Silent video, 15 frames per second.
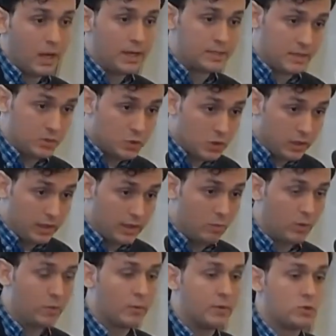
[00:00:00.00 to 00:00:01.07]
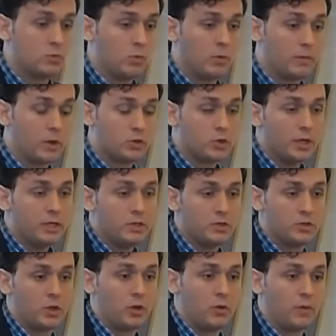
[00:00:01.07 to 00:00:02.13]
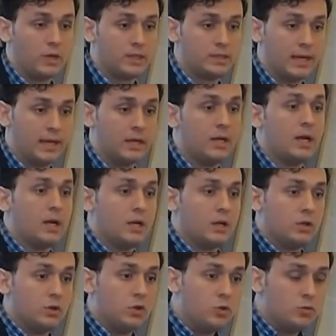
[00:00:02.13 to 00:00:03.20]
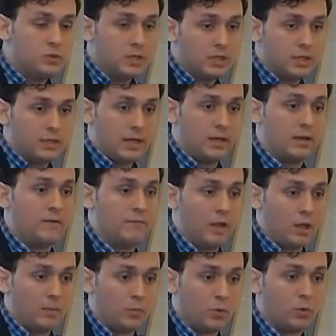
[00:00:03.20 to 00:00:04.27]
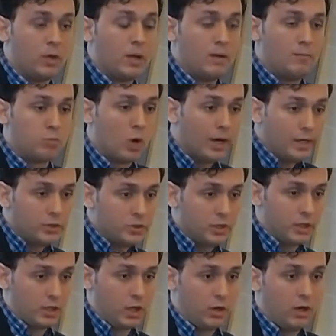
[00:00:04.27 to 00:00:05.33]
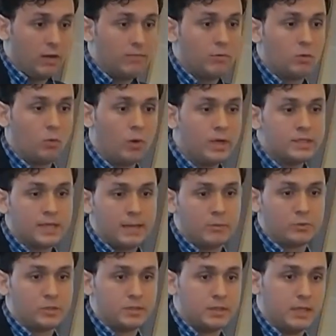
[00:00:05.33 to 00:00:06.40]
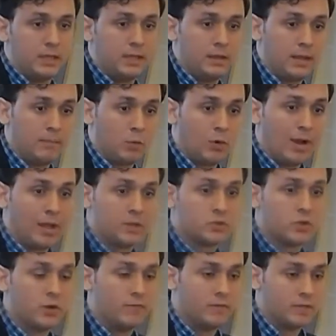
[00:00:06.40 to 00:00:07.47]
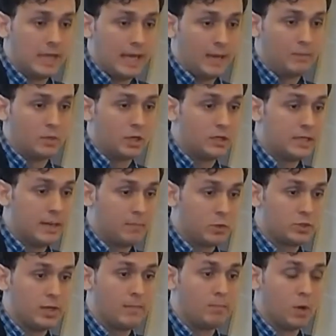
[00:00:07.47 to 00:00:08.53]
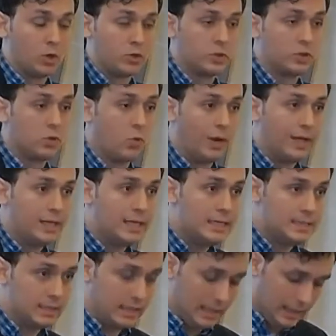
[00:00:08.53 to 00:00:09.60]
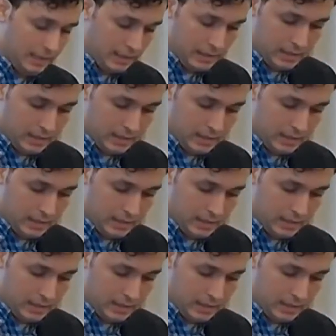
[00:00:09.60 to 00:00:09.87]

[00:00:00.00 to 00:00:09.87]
Essentially, what we are trying to show is that using the data available prior to the cutoff, one is able to see that Morales could have attained a 10% margin quite easily.